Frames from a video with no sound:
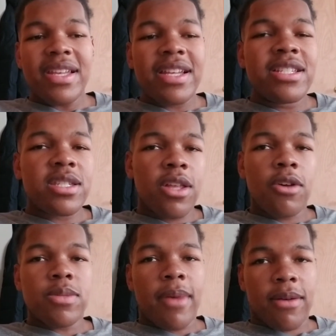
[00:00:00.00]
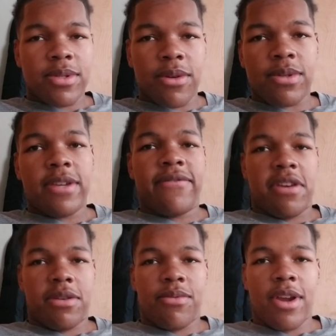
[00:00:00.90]
is closed mouths don't get
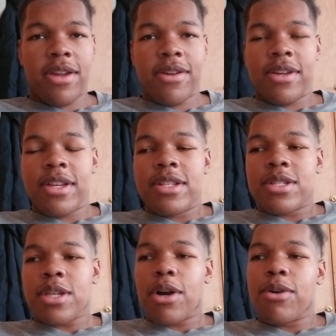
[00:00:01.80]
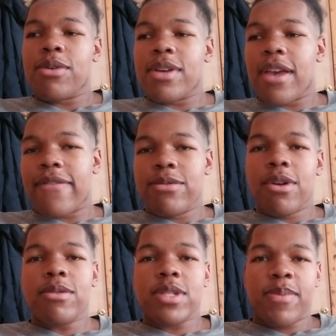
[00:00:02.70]
fed, right? So if you
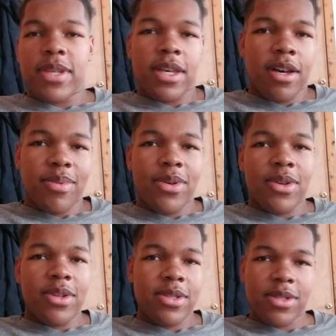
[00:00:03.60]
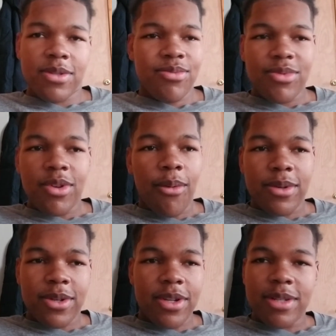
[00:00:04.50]
don't speak up, no
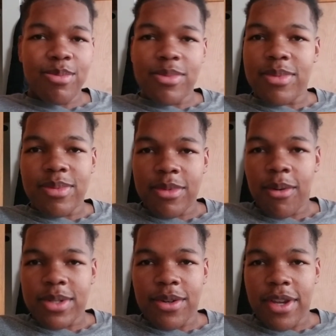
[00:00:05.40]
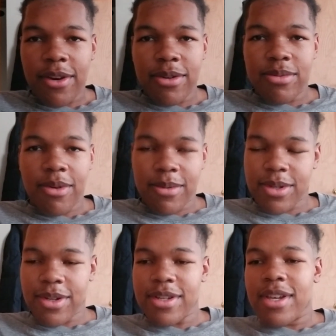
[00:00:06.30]
one's gonna hear you. No one's
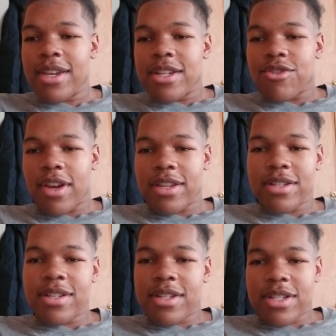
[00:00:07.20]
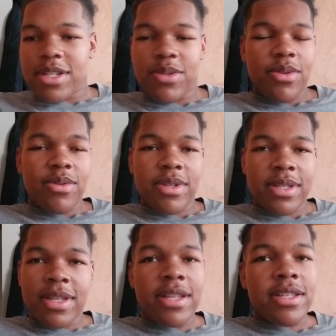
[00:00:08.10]
gonna try to just.
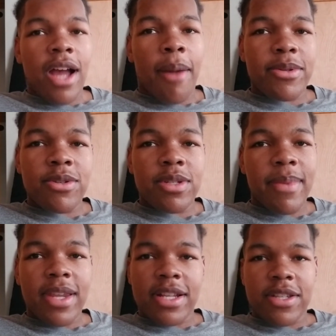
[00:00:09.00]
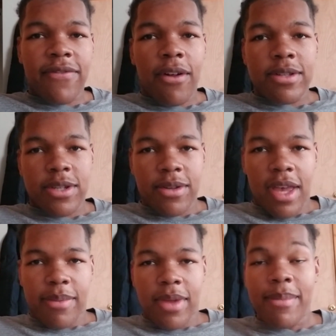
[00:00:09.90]
Opportunities may not just fall into your
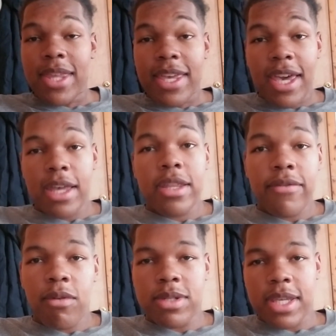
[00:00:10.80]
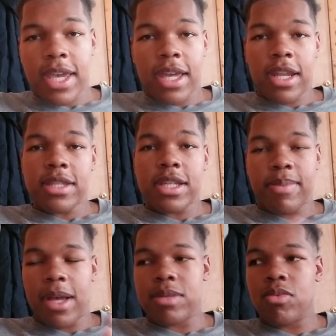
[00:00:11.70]
lap. I mean, they can. Of course, they can. Anything's
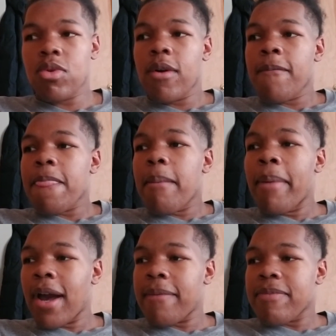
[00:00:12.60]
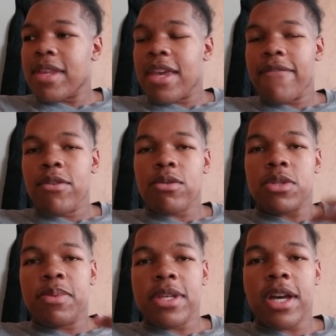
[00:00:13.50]
possible. But if you don't
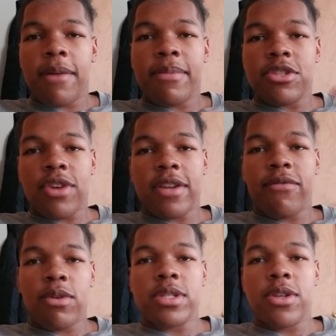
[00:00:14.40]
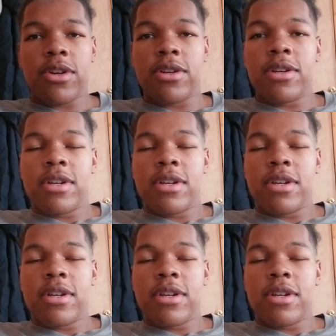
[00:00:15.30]
speak up and try to voice your